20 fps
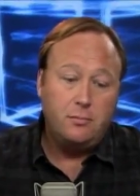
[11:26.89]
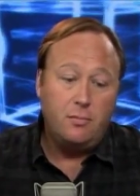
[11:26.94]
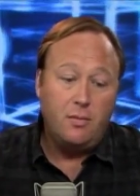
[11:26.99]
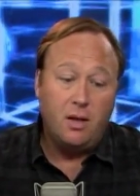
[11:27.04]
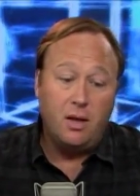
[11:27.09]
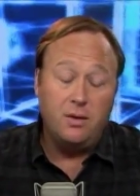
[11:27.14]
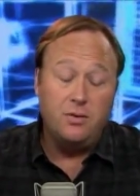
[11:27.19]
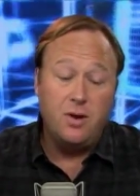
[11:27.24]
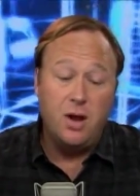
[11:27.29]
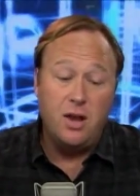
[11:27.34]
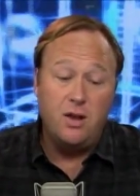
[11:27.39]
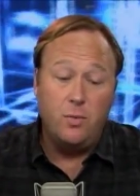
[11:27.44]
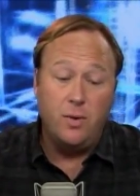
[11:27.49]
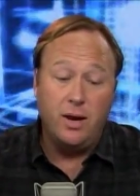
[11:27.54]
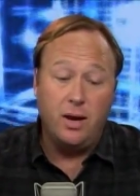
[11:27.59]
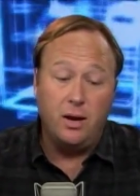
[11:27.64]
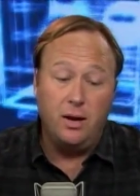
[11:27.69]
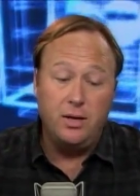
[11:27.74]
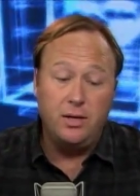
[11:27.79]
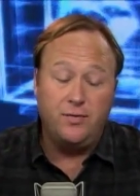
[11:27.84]

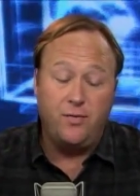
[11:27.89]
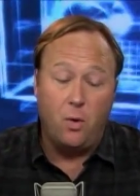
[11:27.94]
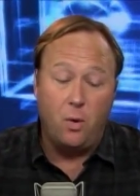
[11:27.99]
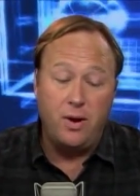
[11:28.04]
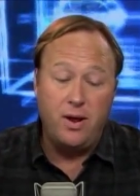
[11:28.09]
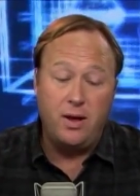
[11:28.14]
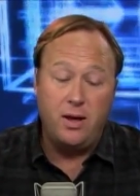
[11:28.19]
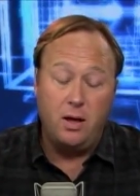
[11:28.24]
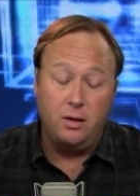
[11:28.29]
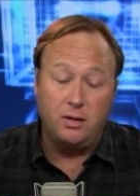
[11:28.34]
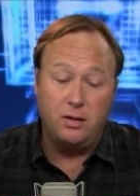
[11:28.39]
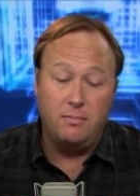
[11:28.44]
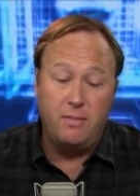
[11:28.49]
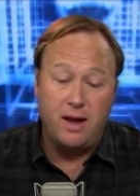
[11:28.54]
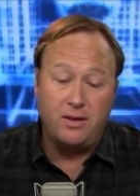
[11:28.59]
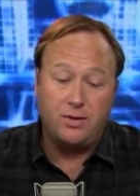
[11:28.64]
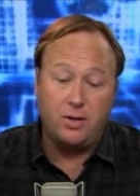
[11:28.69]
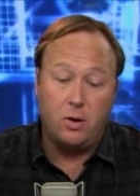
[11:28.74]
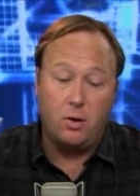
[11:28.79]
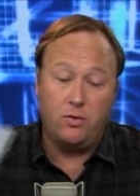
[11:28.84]
Continuing, at least 40 killed in
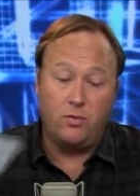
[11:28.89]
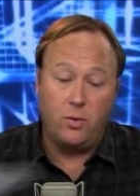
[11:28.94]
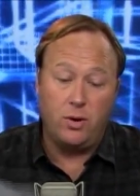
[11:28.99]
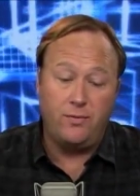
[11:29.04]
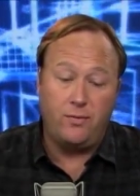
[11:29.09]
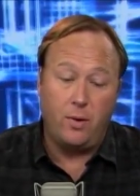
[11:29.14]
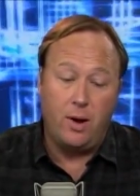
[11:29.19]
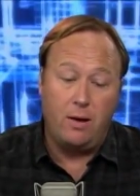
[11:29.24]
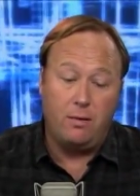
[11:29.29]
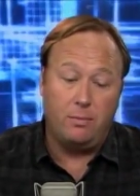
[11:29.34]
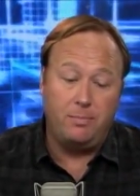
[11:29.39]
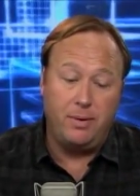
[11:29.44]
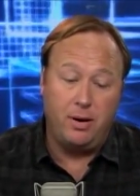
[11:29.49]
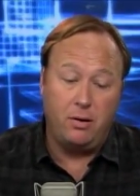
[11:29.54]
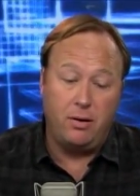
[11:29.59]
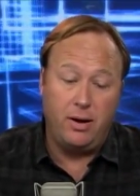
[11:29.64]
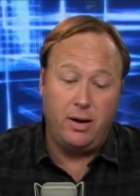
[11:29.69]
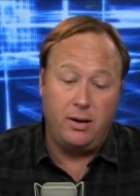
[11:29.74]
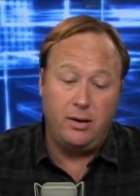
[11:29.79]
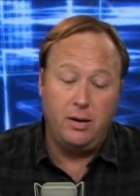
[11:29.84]
Mexico in 24-hour
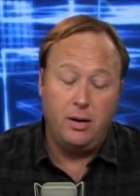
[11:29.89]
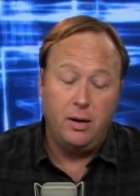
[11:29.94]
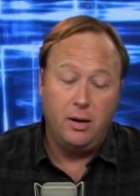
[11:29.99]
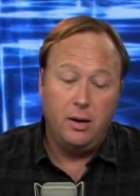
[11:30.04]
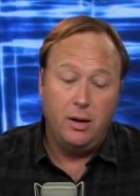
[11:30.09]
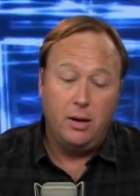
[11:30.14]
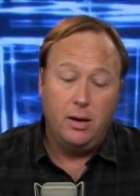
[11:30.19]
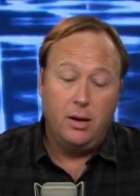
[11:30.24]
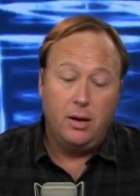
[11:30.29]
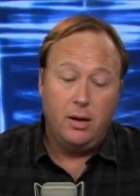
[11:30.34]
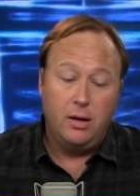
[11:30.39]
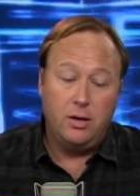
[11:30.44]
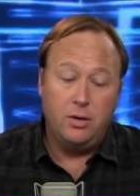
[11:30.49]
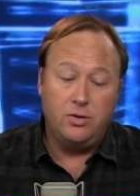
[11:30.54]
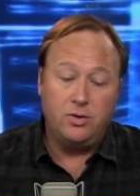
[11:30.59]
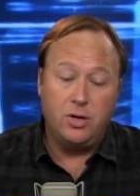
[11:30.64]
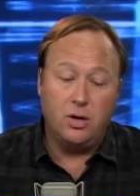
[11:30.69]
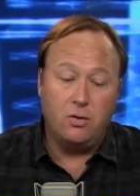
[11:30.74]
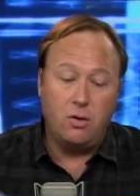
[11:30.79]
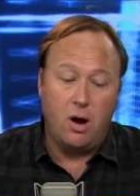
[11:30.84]
period.
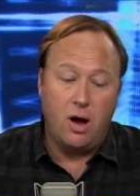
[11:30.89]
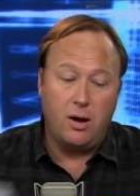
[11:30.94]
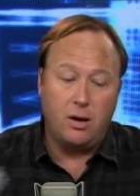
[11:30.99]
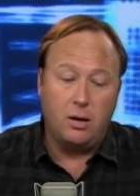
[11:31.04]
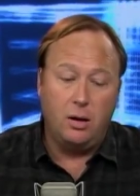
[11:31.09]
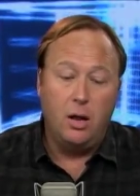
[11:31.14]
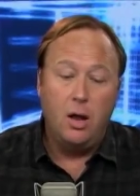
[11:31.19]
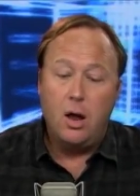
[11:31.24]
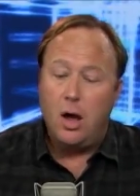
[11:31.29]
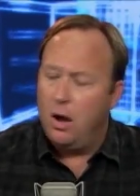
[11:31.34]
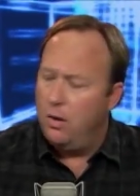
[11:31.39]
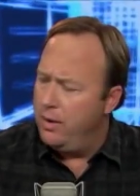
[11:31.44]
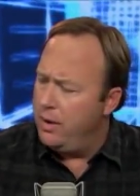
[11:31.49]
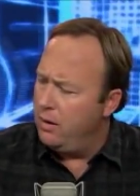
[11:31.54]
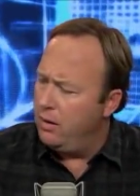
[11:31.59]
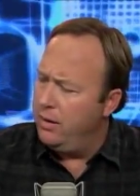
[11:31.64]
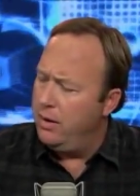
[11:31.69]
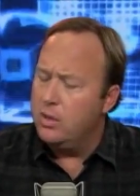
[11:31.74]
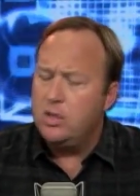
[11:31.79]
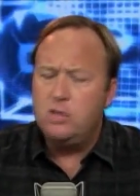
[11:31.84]
Houston Chronicle. Oh,
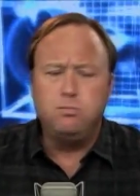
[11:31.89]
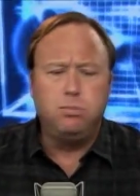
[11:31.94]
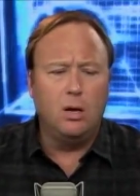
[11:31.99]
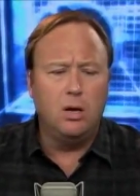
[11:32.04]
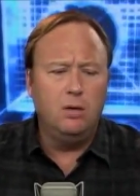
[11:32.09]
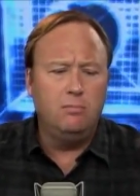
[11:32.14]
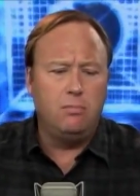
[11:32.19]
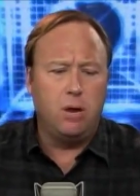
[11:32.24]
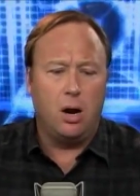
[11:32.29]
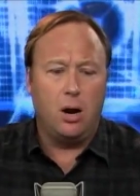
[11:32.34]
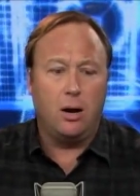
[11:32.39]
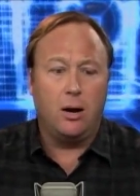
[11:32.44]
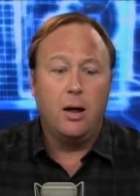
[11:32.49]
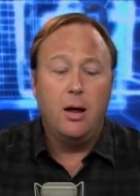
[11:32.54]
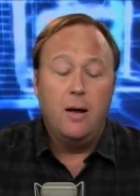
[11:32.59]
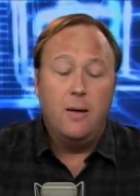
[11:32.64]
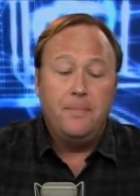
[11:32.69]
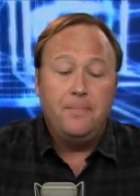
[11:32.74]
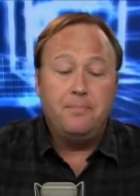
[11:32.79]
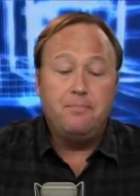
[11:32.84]
here it is, Bloomberg.
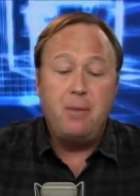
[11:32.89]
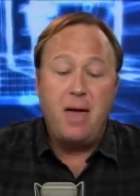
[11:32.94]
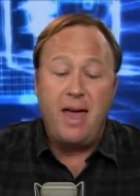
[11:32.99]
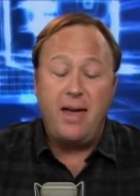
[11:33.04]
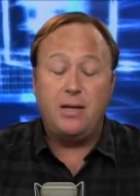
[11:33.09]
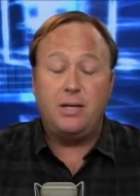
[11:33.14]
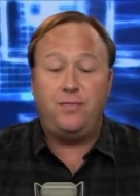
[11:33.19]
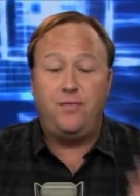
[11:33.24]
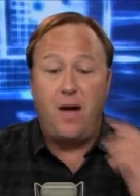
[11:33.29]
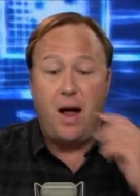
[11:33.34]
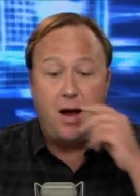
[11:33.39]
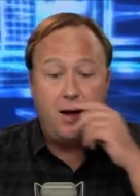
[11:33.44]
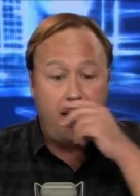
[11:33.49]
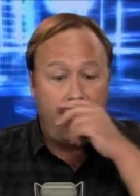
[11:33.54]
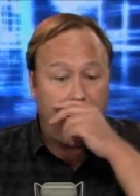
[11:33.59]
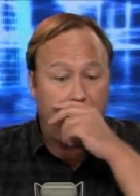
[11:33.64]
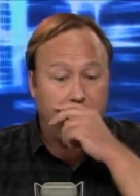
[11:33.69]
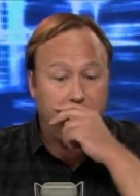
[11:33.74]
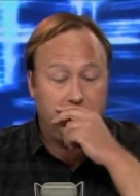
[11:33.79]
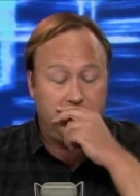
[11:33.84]
Banks
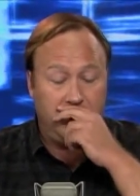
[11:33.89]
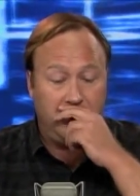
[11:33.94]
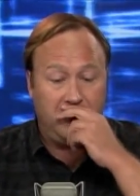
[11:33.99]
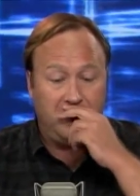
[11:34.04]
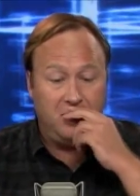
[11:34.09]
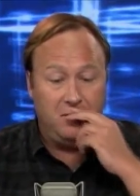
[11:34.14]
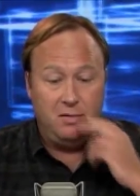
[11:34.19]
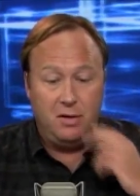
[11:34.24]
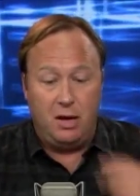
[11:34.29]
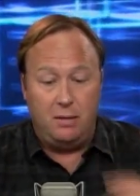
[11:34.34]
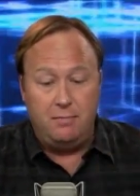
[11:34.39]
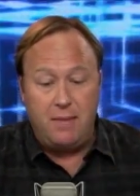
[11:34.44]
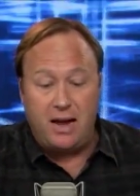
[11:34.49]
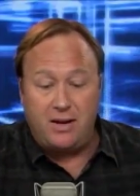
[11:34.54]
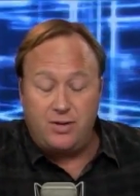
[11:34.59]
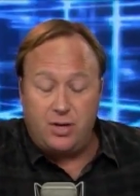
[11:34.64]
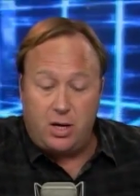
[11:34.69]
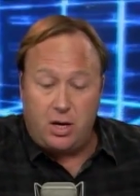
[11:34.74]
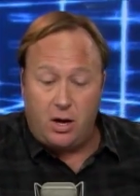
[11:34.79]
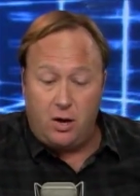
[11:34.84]
financing
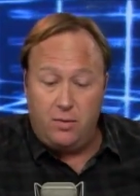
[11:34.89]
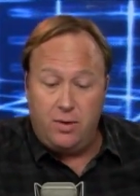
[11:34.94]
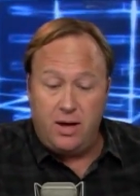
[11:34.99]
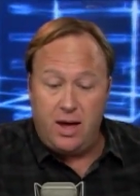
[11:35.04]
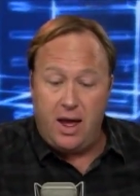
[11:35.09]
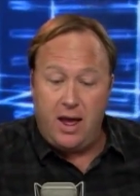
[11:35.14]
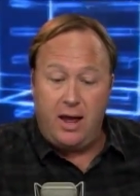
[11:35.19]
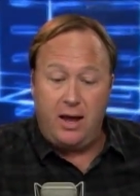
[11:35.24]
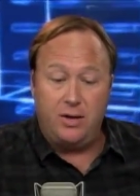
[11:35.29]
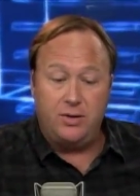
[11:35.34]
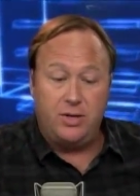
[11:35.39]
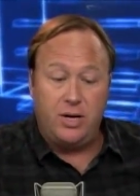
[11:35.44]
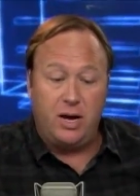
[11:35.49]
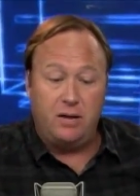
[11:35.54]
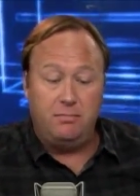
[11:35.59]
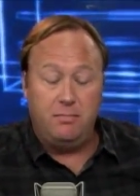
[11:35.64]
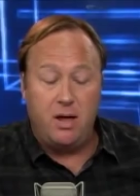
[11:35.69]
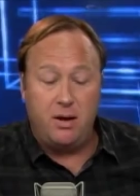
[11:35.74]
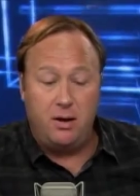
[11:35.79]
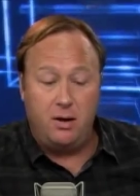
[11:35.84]
Mexico gangs
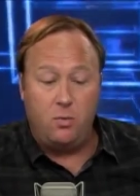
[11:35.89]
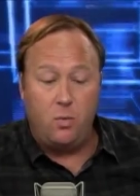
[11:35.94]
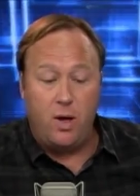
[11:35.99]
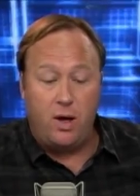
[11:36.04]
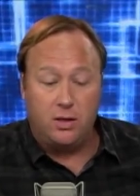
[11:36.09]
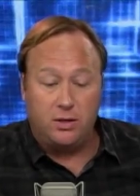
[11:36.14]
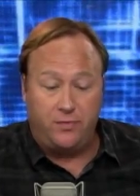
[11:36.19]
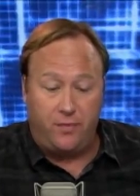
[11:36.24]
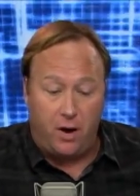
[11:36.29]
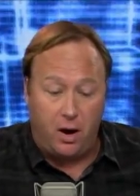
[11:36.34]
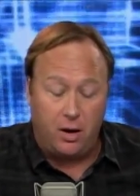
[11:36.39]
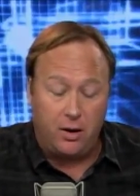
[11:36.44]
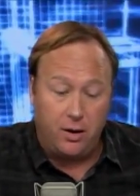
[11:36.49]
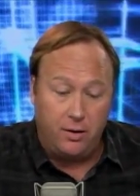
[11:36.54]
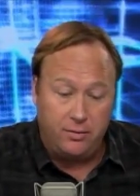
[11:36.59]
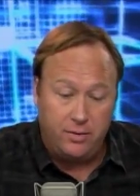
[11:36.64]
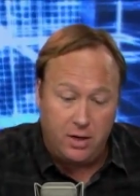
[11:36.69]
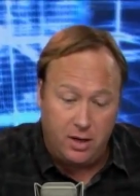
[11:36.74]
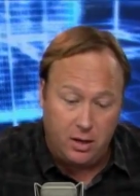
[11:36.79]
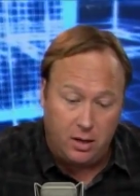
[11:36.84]
admitted in Wells
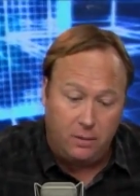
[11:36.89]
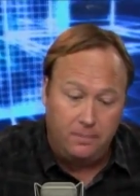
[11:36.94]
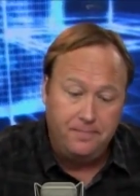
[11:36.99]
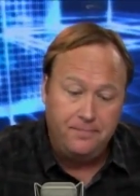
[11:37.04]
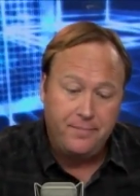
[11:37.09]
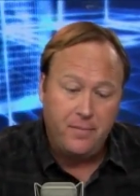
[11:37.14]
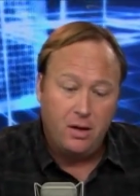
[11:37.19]
Fargo deal.